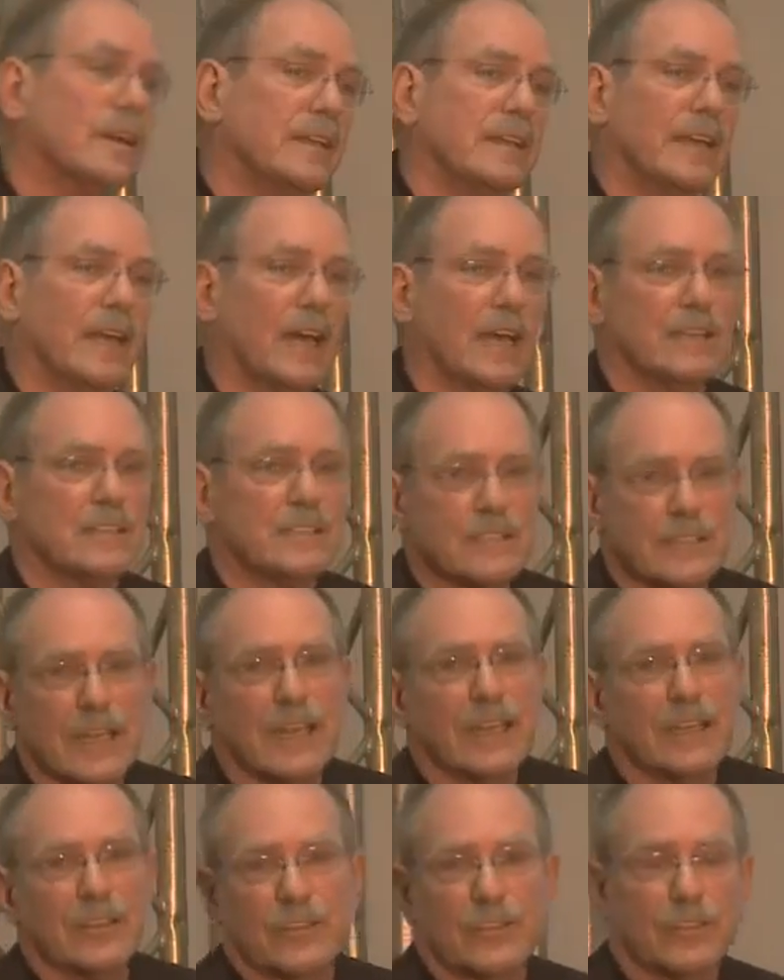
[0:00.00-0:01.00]
in the United
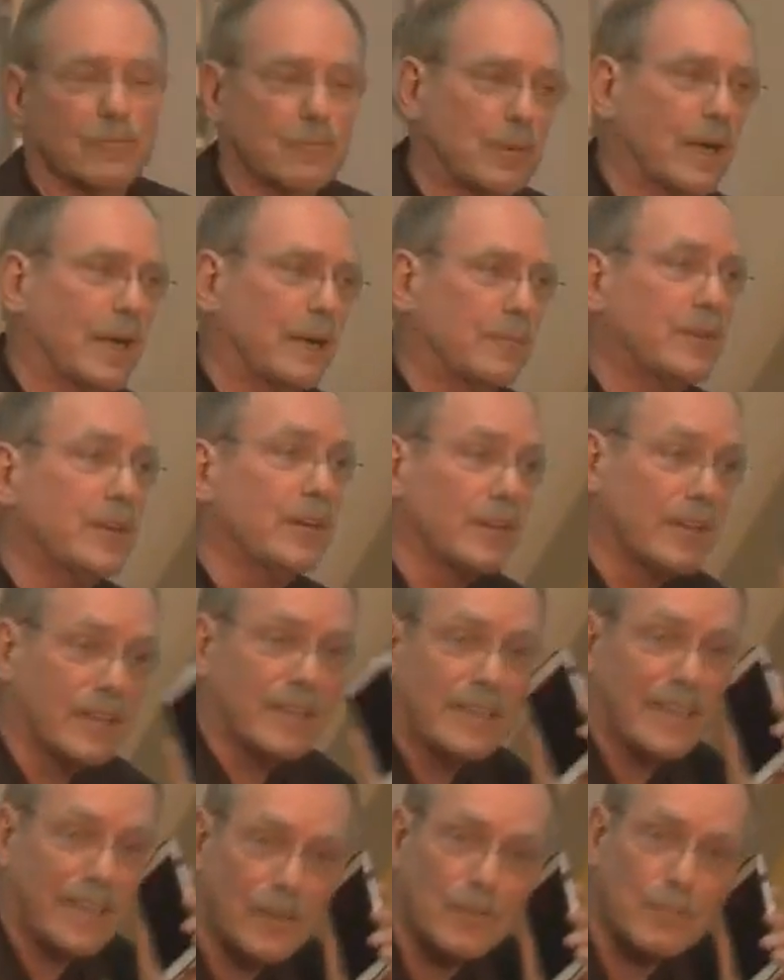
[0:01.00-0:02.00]
States, and perhaps here,
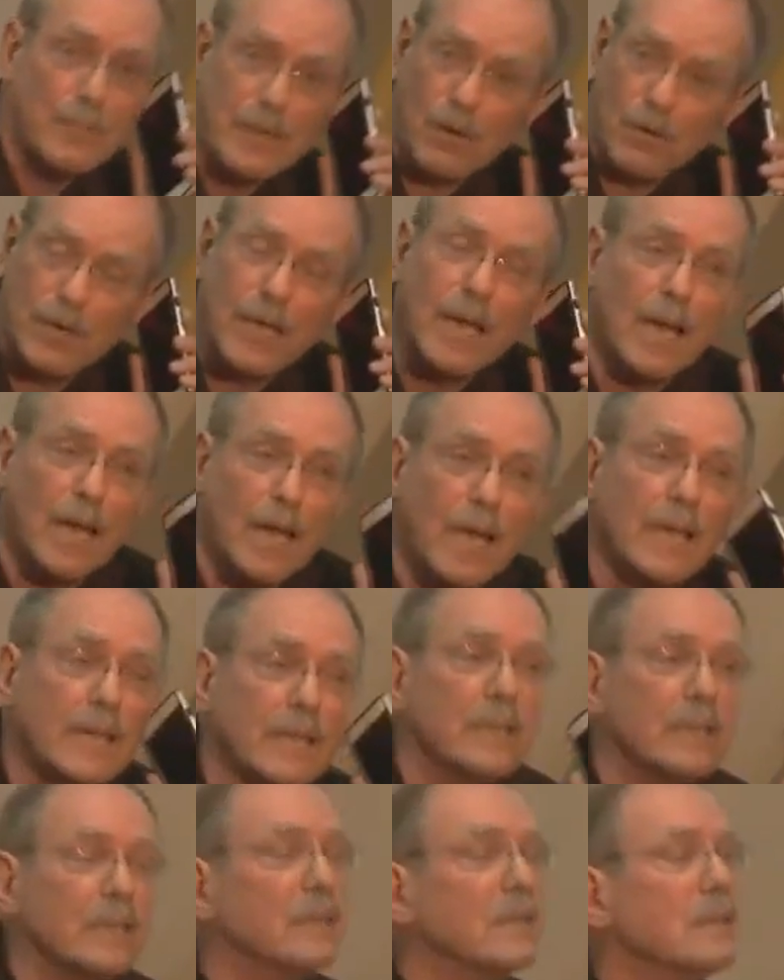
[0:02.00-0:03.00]
can you hear me
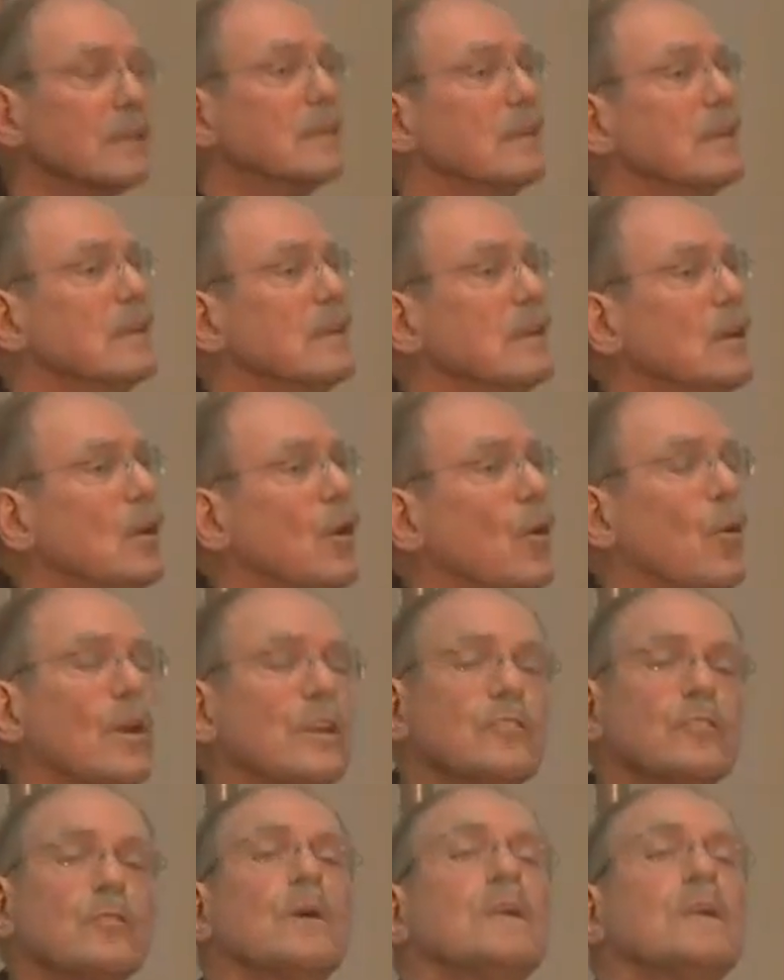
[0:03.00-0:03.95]
okay? What's